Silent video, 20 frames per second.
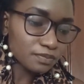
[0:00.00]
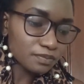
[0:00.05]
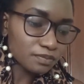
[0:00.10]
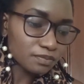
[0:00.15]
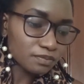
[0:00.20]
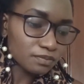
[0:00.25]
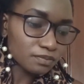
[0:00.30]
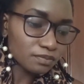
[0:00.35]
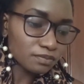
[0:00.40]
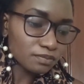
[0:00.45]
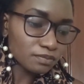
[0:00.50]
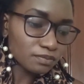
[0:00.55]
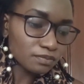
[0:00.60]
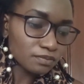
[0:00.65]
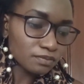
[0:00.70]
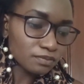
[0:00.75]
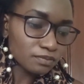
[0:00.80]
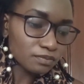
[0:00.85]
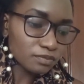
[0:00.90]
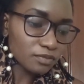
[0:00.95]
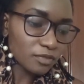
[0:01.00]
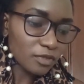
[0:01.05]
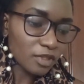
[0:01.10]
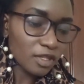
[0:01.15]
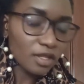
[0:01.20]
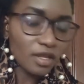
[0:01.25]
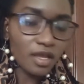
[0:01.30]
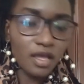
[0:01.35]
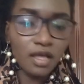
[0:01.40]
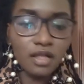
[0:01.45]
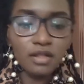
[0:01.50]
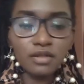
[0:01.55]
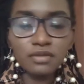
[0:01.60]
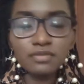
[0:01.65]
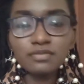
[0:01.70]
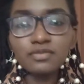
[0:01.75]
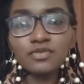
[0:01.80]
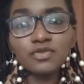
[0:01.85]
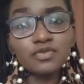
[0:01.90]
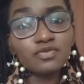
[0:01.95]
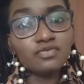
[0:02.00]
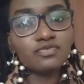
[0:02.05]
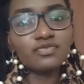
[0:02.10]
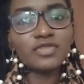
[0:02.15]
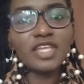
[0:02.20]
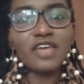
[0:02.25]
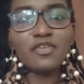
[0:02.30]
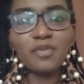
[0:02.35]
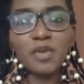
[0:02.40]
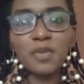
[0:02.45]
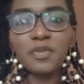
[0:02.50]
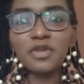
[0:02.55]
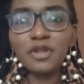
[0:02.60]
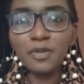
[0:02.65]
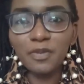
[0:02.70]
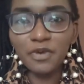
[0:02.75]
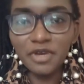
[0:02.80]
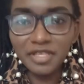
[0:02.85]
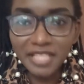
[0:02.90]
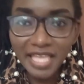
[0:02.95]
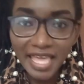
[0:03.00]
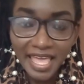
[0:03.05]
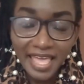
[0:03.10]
Mm, I remember the point.